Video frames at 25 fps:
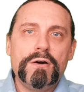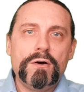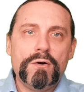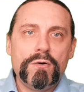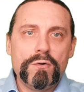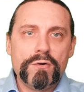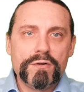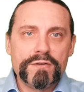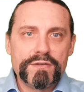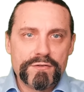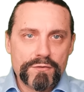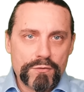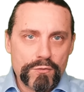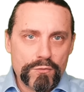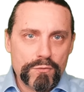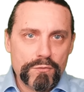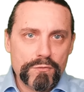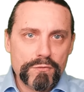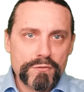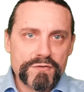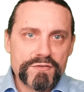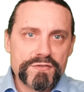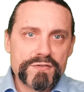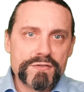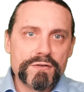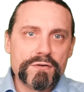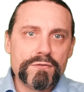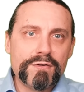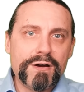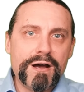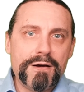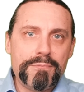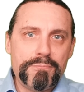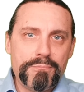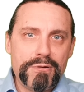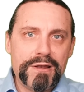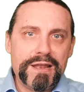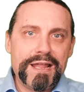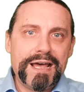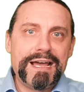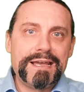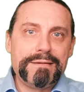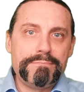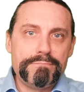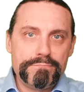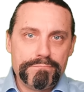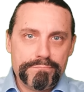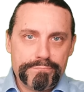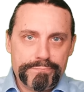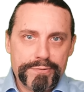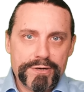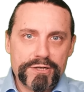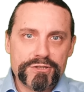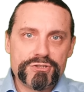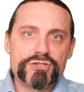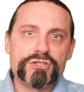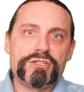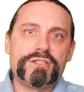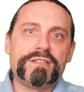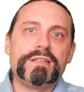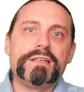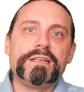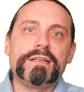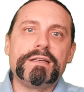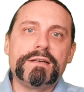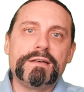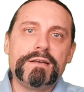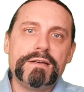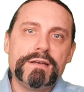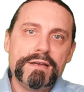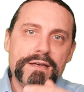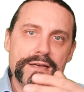and also apply budgeting